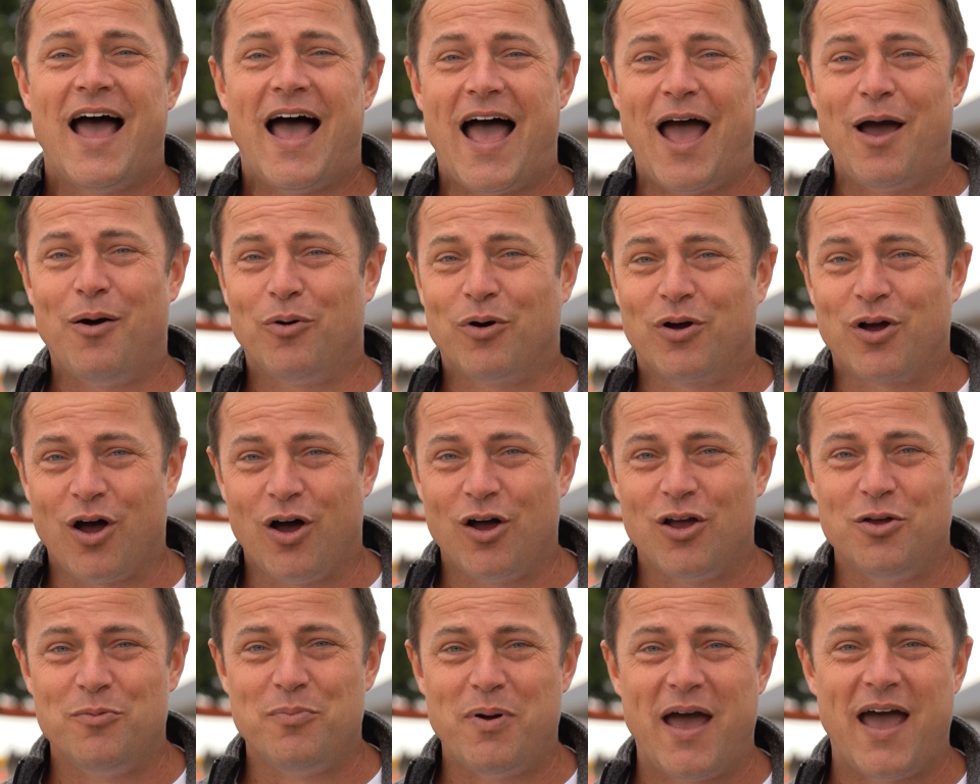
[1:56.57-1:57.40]
I will
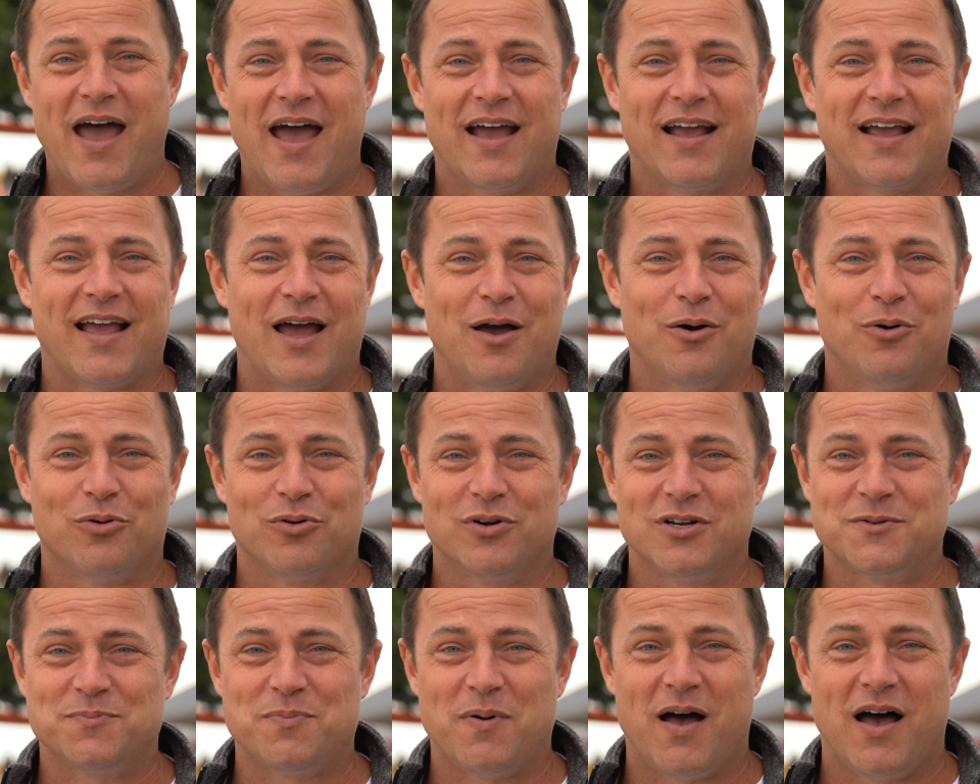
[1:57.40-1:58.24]
call you back, I will
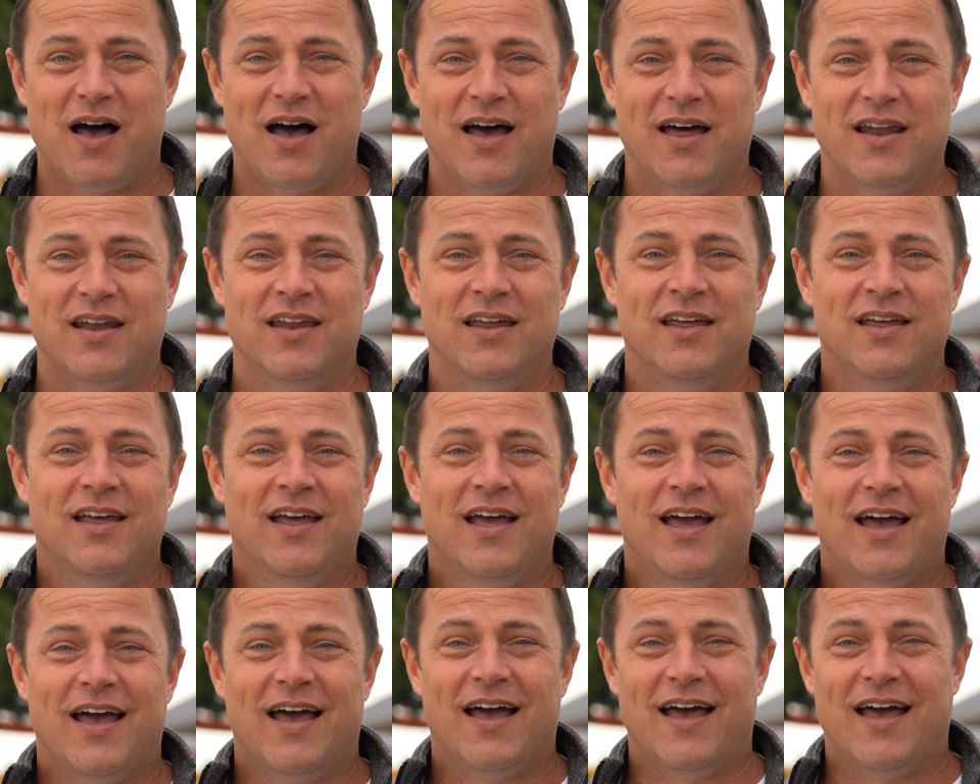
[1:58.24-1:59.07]
respond.
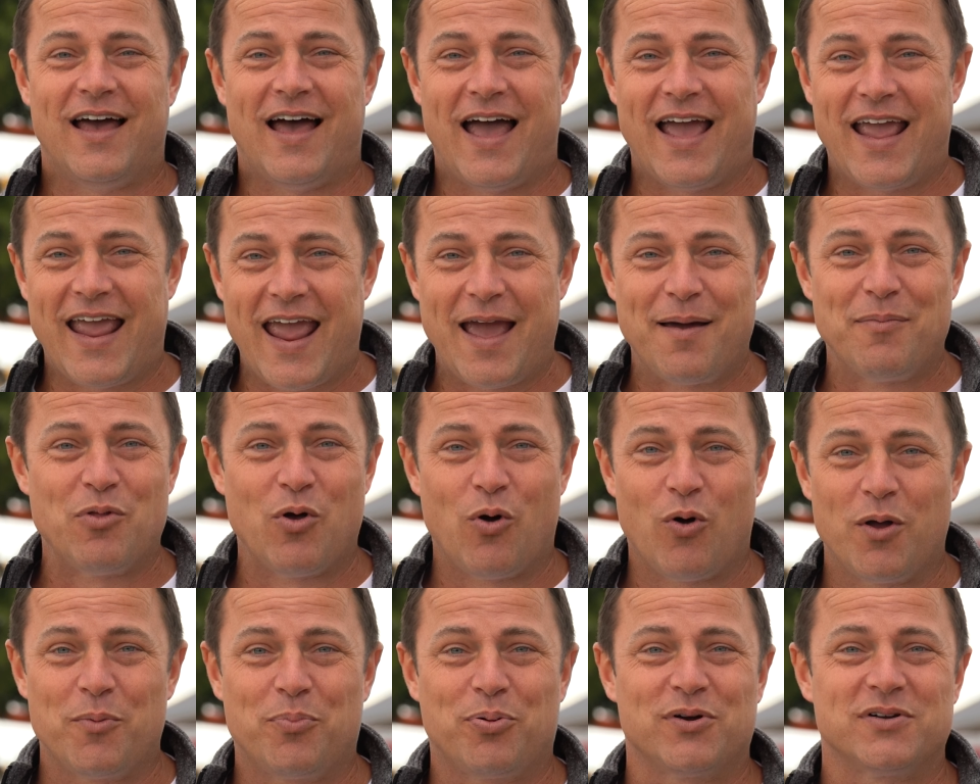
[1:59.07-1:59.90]
I am the
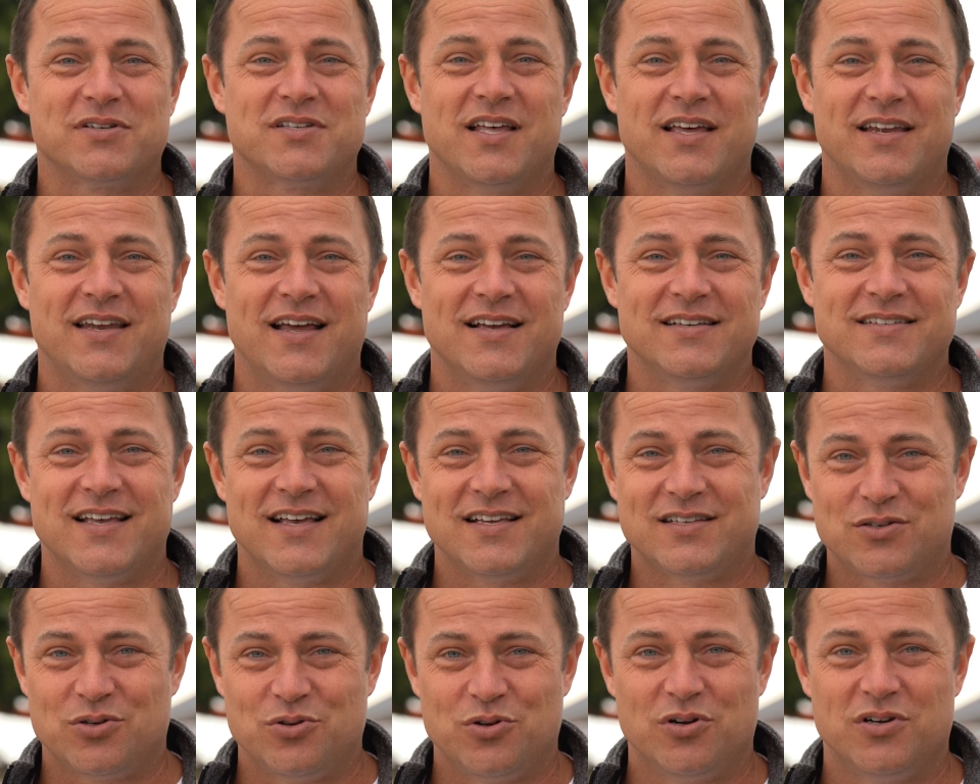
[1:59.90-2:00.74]
only person that does
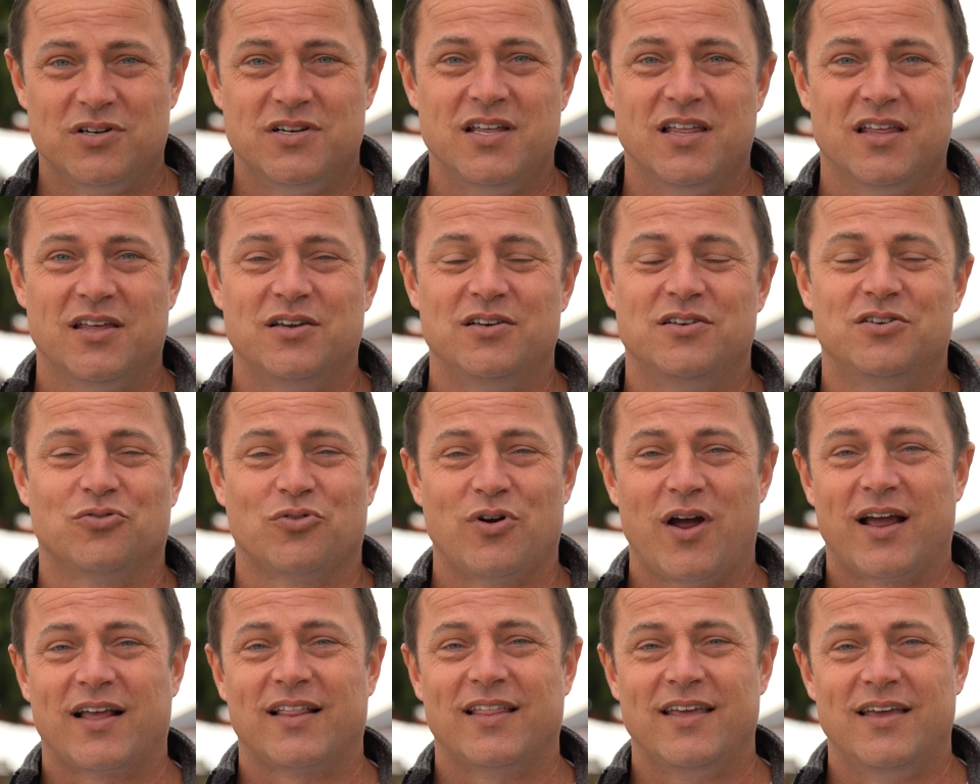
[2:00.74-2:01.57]
that, so you're dealing
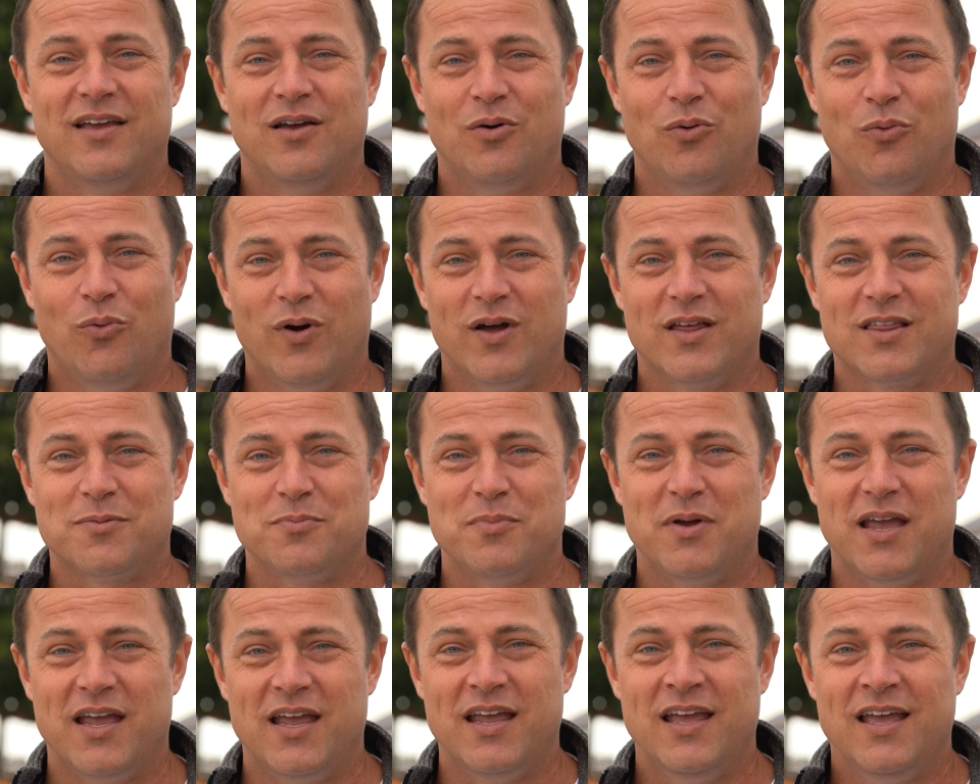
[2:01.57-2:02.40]
directly with me,